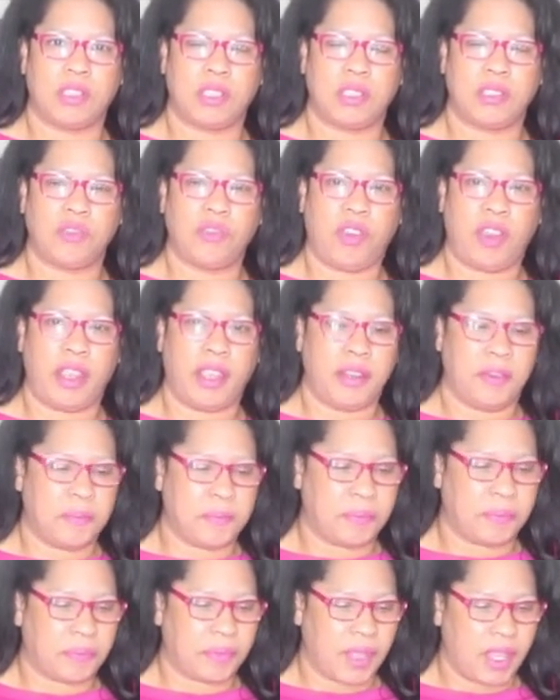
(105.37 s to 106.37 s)
it's fried.
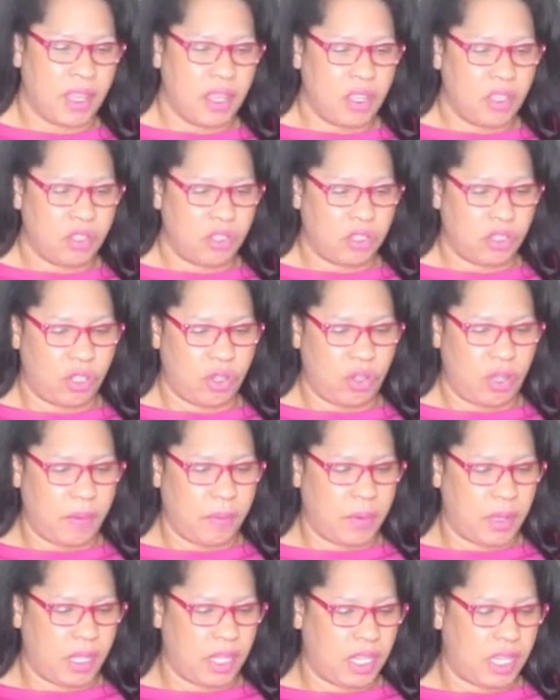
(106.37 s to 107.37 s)
So I'm
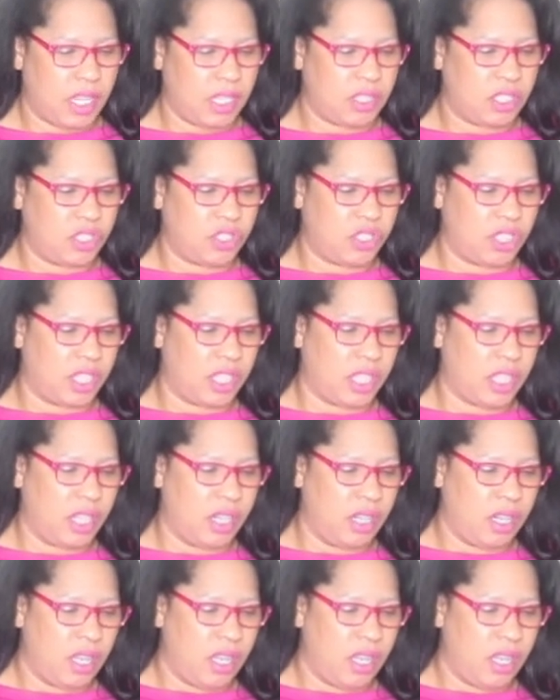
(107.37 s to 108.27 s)
going to cut this chicken.